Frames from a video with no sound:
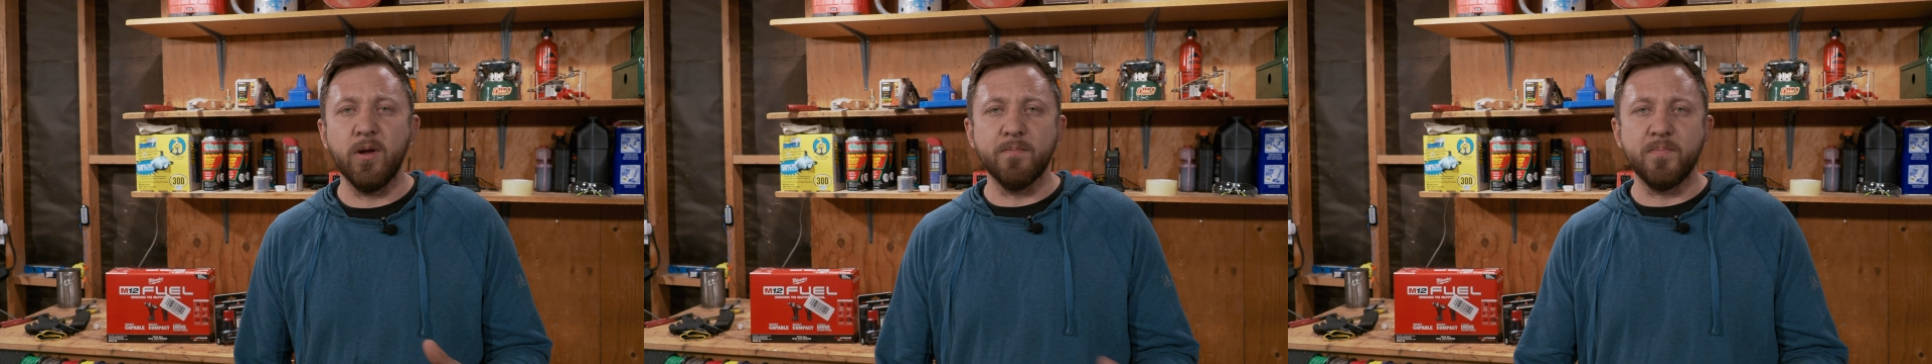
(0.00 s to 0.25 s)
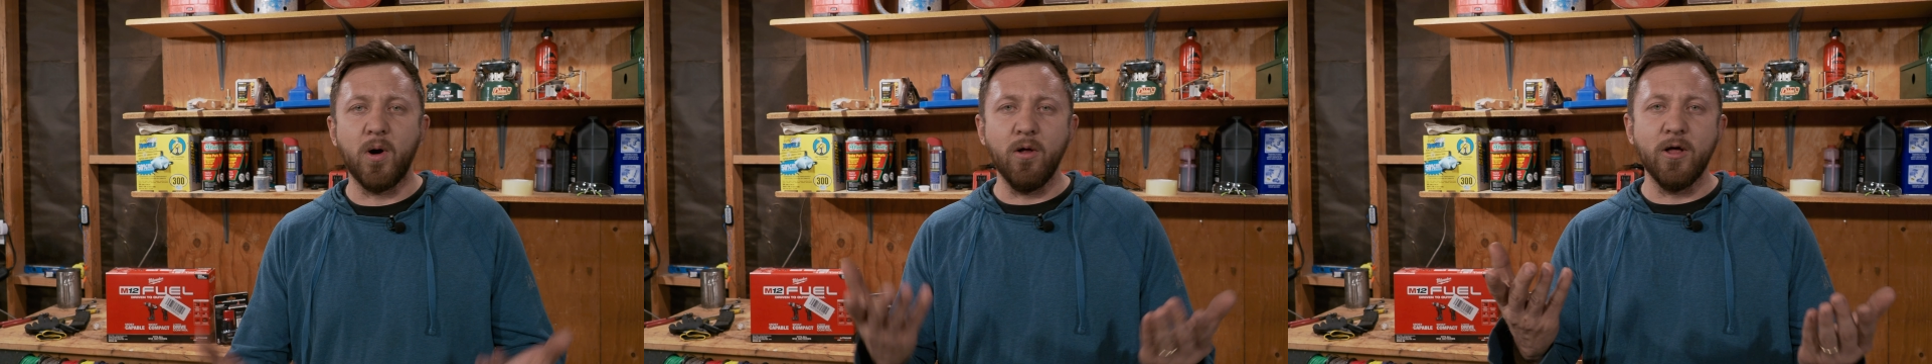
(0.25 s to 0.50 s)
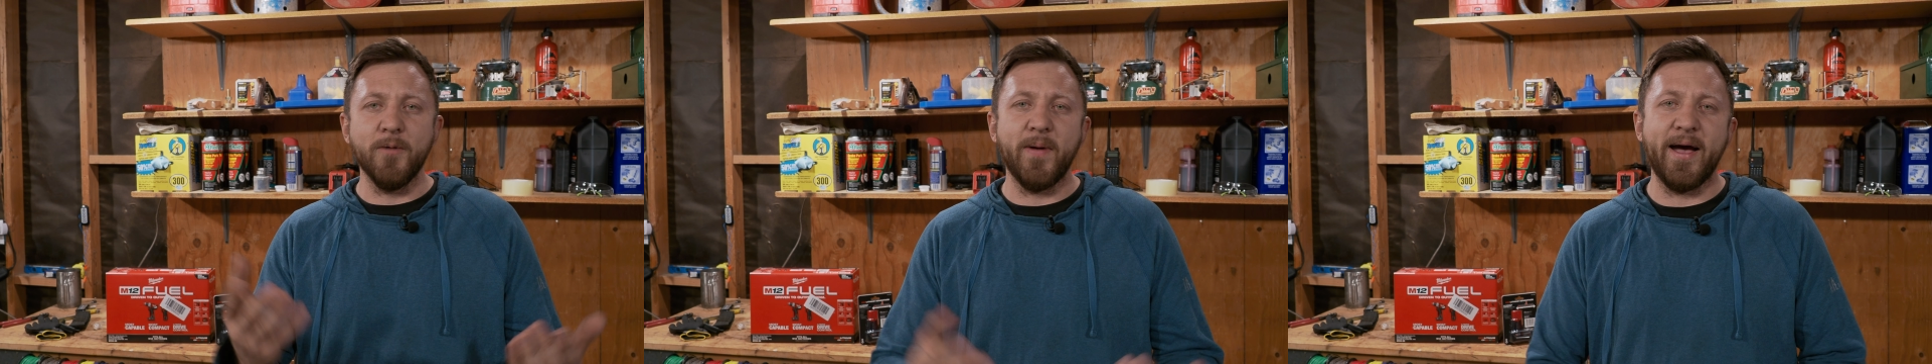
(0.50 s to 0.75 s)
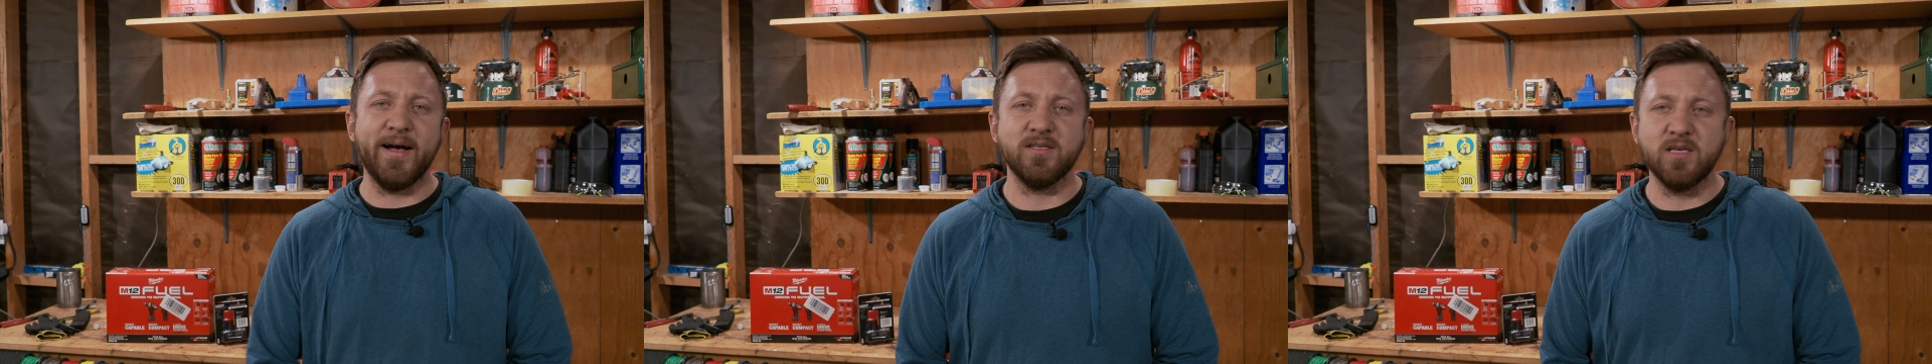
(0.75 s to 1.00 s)
a poll up
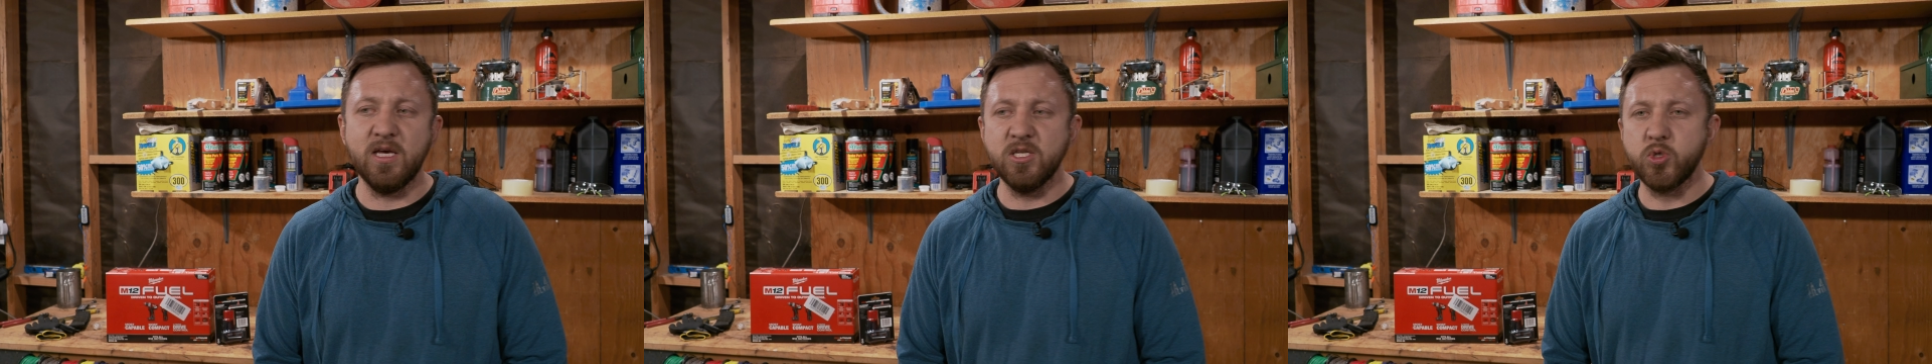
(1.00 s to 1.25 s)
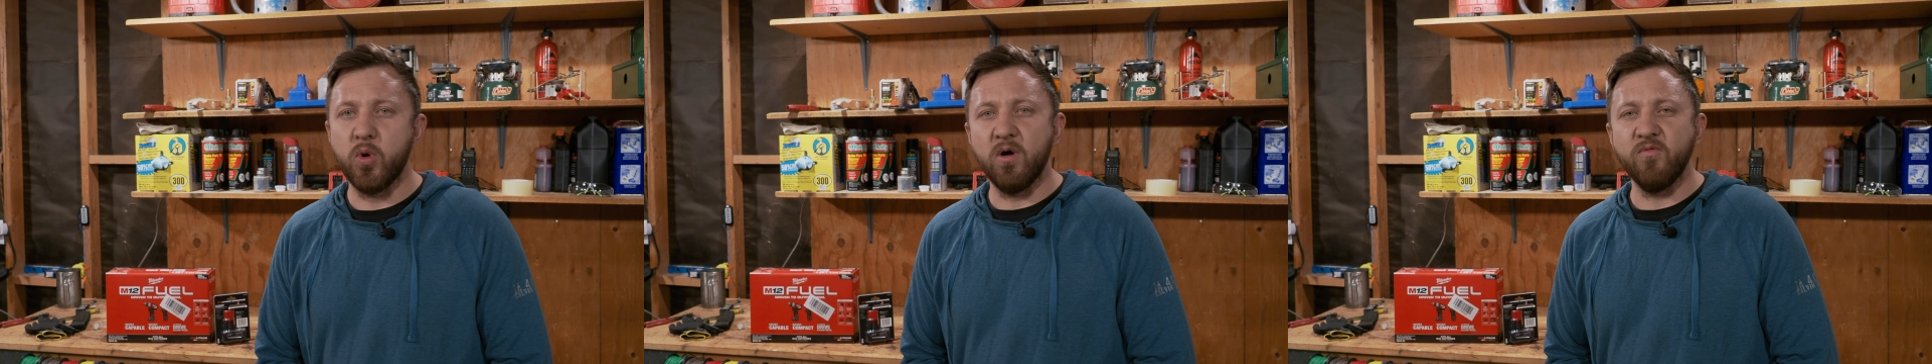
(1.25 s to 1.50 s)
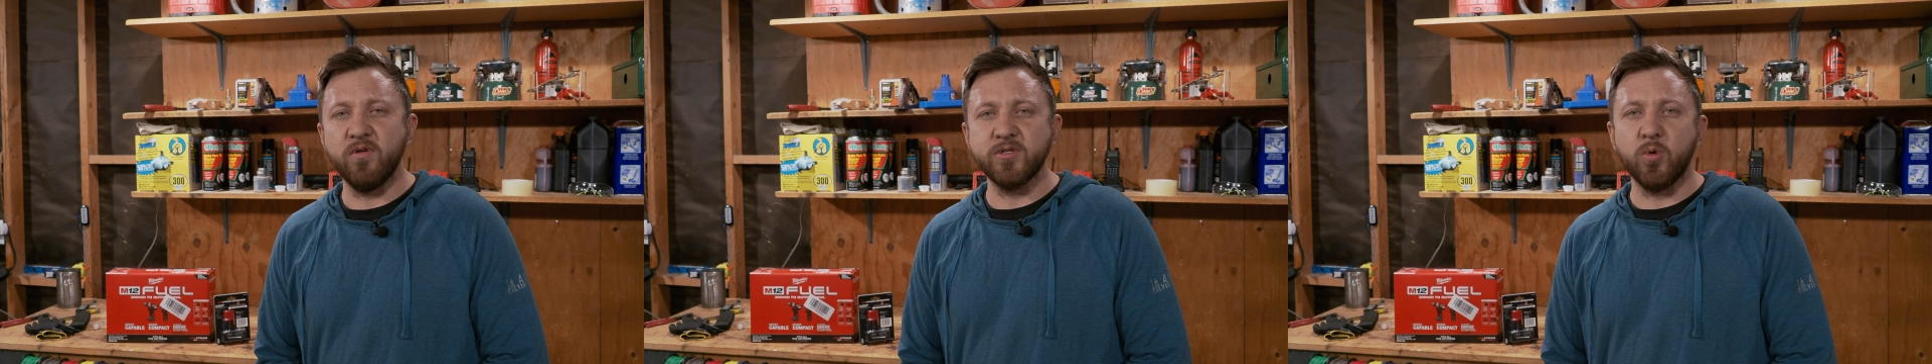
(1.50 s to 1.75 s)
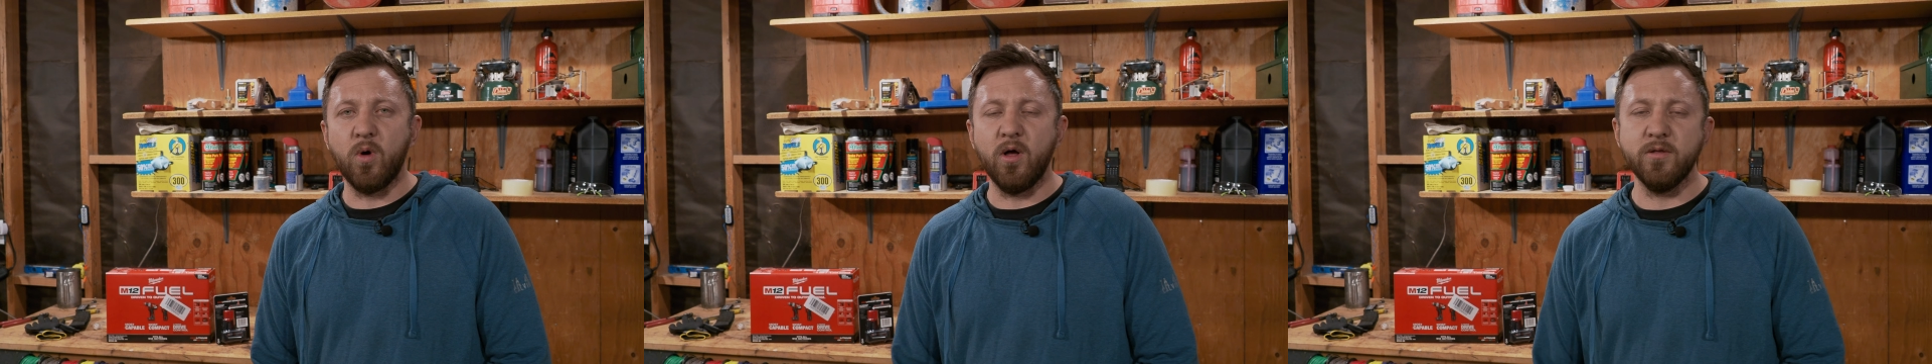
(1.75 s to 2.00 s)
asking 12 volt
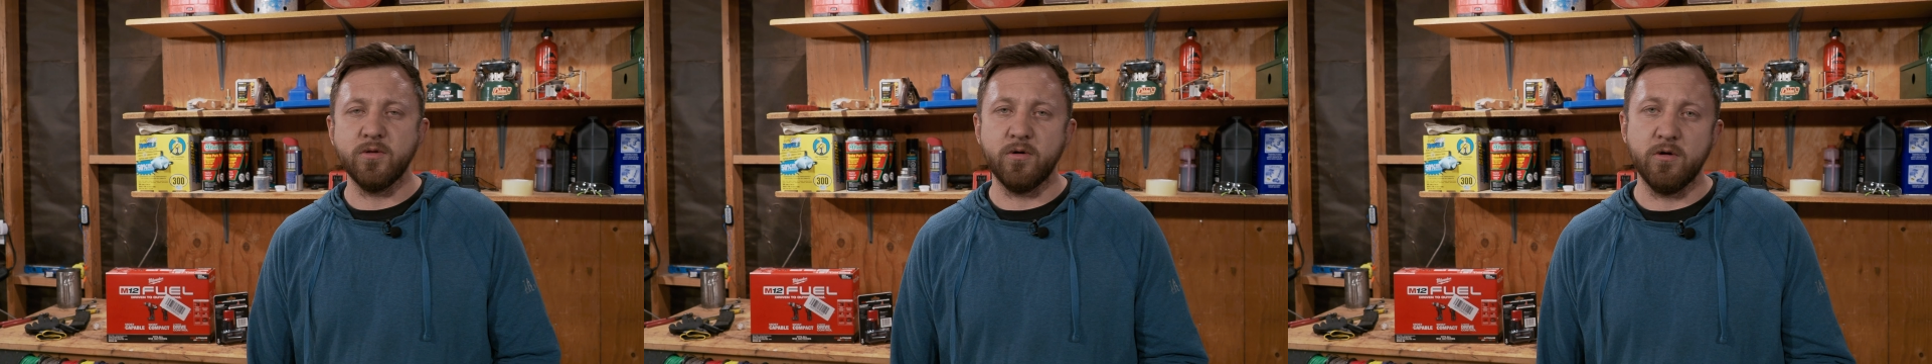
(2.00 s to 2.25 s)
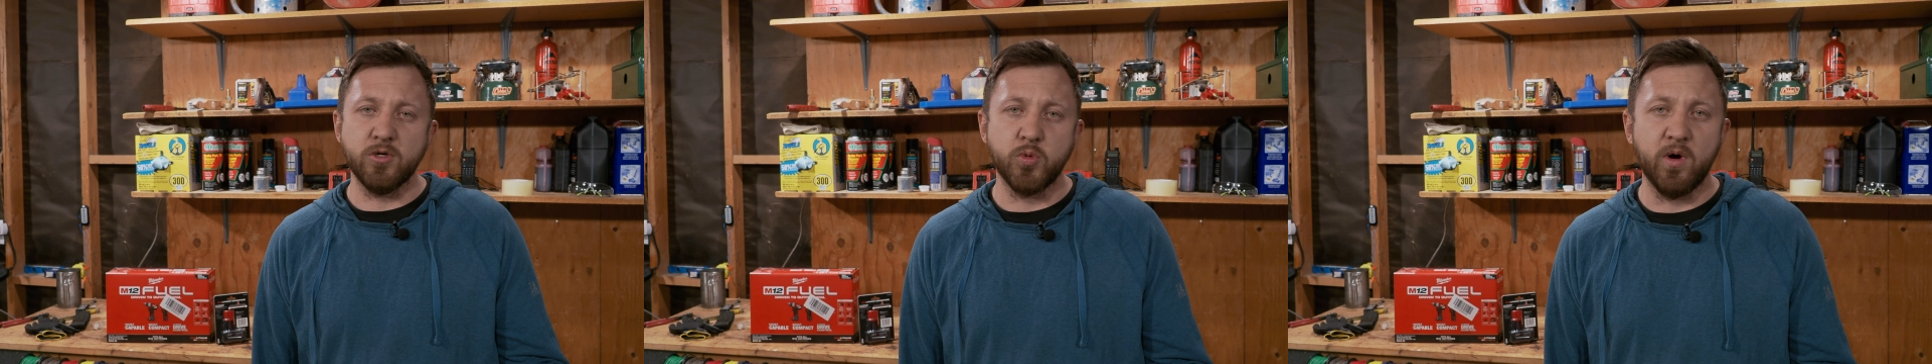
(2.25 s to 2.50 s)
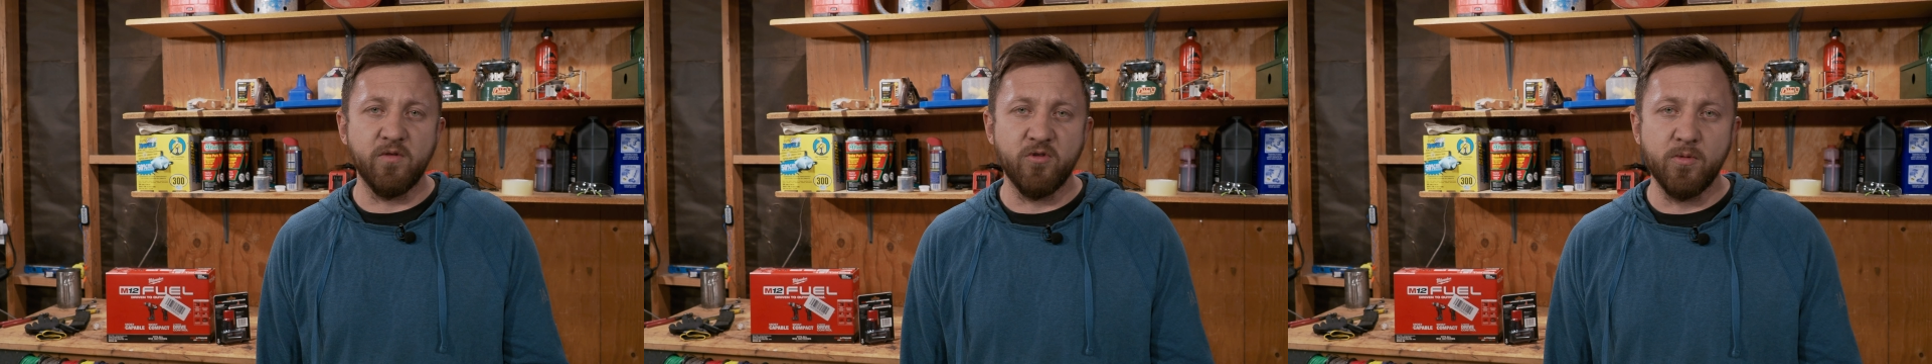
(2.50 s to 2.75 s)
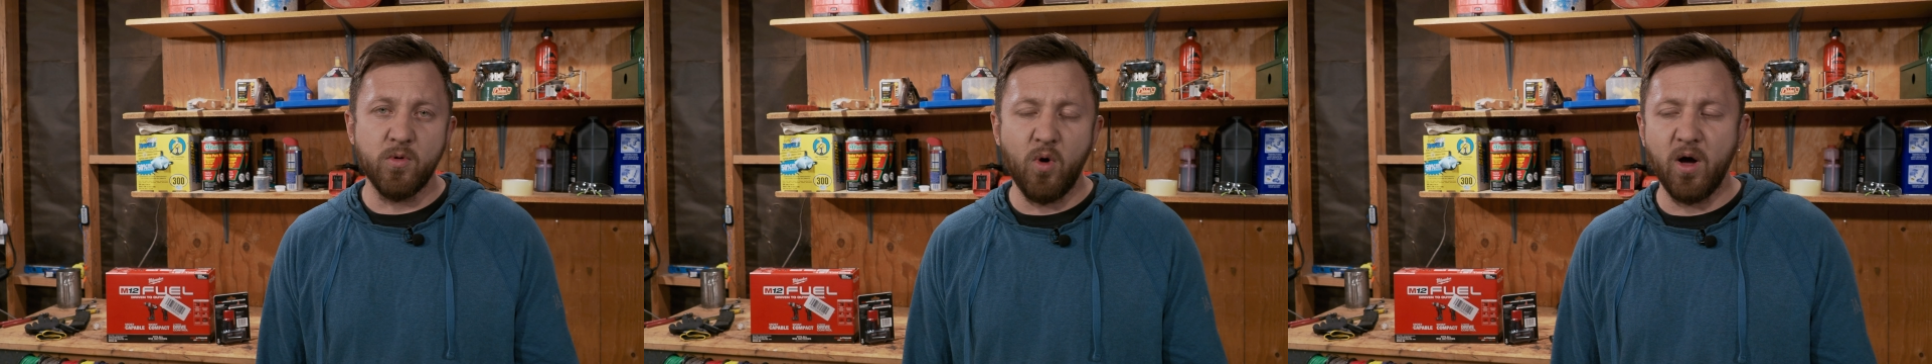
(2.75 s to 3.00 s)
DeWalt or 12
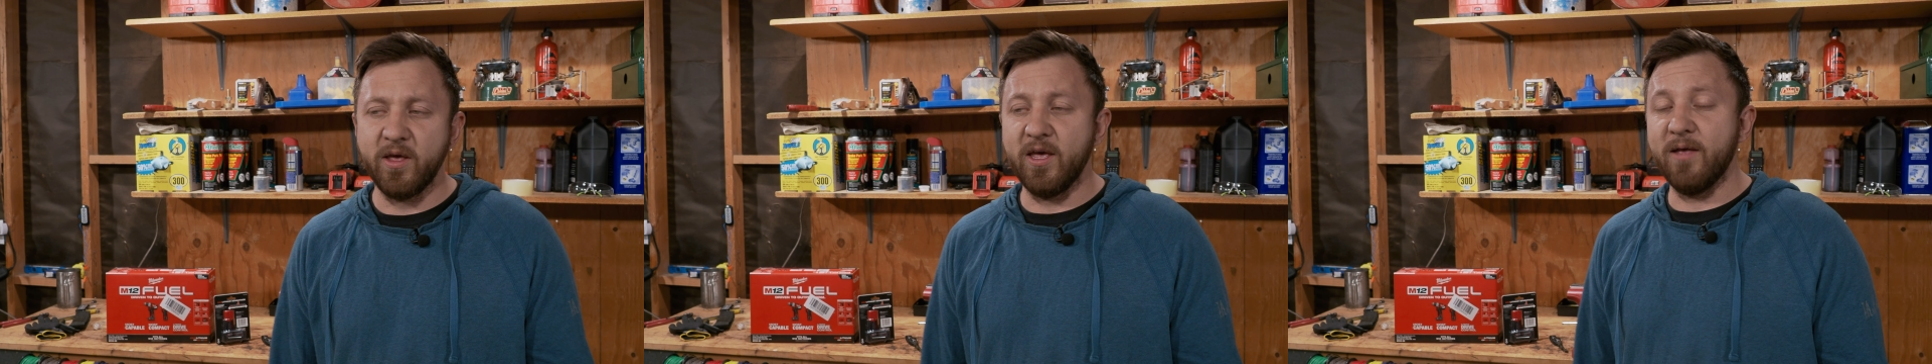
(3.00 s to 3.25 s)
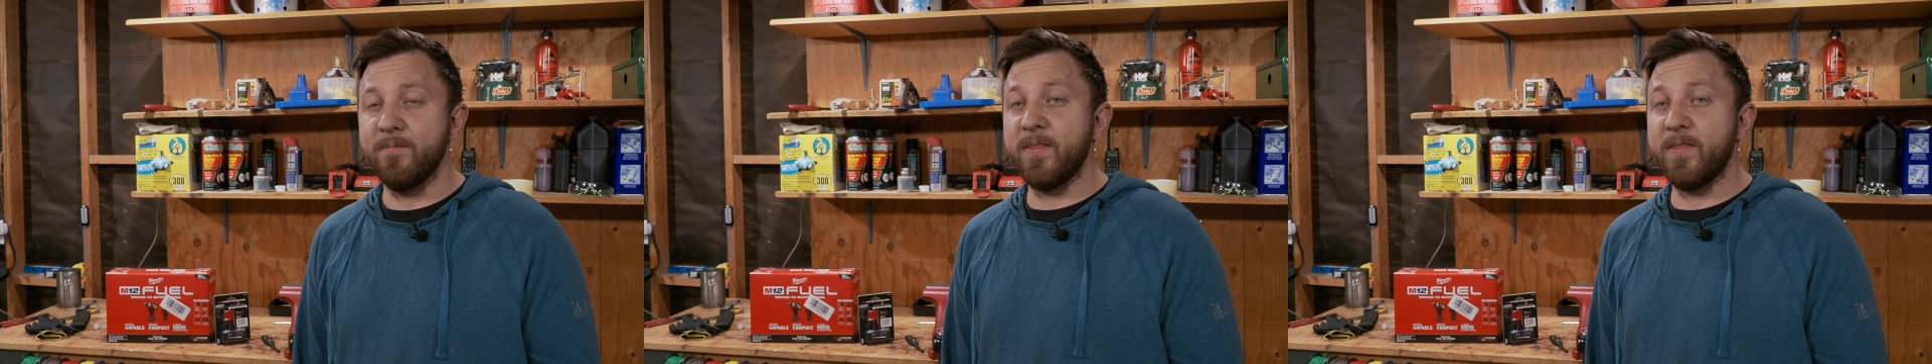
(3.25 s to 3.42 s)
volt Milwaukee.